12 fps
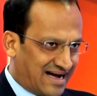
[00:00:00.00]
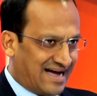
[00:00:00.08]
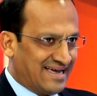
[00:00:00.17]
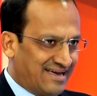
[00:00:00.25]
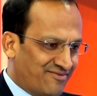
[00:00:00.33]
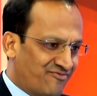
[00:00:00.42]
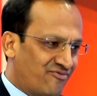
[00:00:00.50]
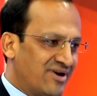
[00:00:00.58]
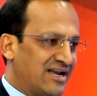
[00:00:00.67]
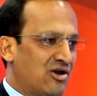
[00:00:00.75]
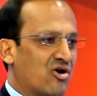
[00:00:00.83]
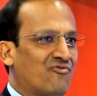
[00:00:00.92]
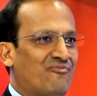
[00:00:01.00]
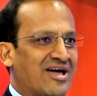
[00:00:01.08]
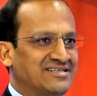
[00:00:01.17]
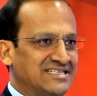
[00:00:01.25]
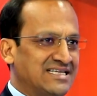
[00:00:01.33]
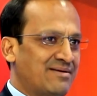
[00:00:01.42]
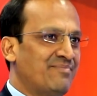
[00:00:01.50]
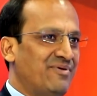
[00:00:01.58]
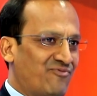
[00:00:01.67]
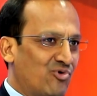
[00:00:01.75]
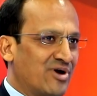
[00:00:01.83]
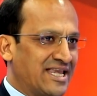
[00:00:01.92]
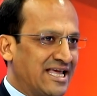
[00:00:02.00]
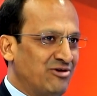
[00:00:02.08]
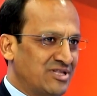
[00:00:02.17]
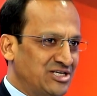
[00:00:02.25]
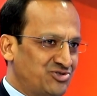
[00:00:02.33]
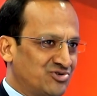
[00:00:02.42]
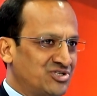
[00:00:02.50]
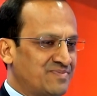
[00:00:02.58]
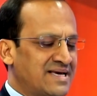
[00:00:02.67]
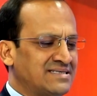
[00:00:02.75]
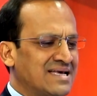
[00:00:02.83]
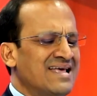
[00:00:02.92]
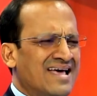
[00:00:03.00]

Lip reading: I have read a lot of financial statement before getting into the insurance space,